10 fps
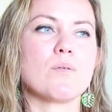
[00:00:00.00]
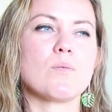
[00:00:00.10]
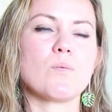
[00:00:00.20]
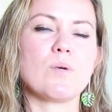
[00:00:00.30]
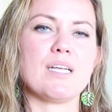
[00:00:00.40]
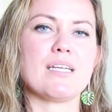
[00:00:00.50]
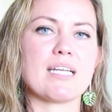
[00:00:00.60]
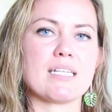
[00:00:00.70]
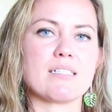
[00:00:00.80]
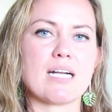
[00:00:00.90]
We
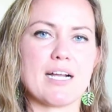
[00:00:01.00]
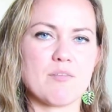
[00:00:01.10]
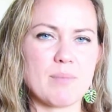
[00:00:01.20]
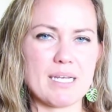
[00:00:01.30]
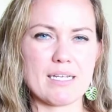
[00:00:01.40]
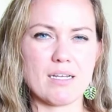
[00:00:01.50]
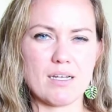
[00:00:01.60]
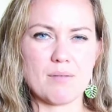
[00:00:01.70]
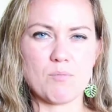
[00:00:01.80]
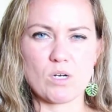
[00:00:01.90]
can kind of make it
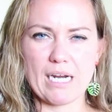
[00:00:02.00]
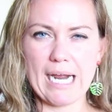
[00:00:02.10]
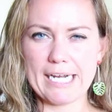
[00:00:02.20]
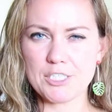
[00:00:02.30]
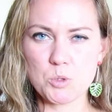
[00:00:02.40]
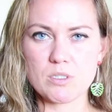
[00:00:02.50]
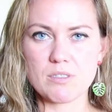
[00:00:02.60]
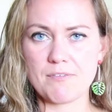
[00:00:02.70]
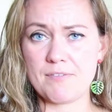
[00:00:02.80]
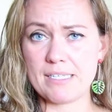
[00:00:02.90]
more
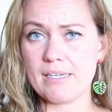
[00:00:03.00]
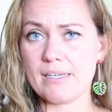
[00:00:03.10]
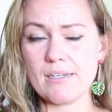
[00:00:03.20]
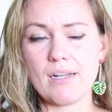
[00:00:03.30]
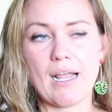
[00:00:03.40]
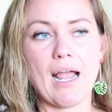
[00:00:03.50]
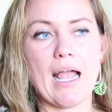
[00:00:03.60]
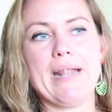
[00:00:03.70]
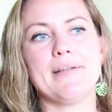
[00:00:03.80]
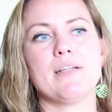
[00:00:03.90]
casual, fitting,
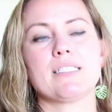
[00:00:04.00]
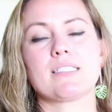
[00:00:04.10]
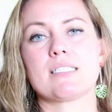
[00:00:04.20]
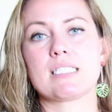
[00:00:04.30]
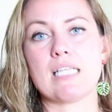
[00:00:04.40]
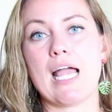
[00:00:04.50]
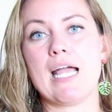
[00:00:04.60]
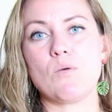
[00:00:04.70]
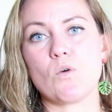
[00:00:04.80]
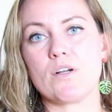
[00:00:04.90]
and it's a
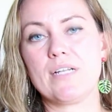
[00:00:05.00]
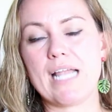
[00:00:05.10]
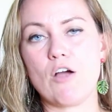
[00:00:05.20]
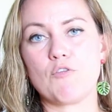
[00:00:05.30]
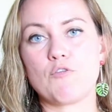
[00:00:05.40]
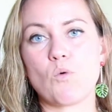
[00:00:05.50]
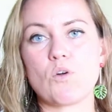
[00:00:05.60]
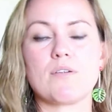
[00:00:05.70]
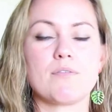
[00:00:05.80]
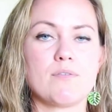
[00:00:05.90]
slang word now
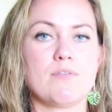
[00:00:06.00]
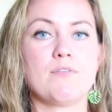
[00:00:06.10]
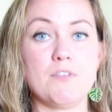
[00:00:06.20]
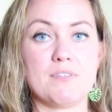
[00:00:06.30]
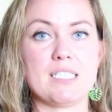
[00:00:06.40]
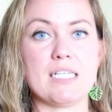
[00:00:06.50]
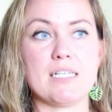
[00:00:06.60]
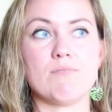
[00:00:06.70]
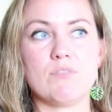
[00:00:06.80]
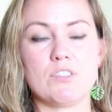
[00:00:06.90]
for $15.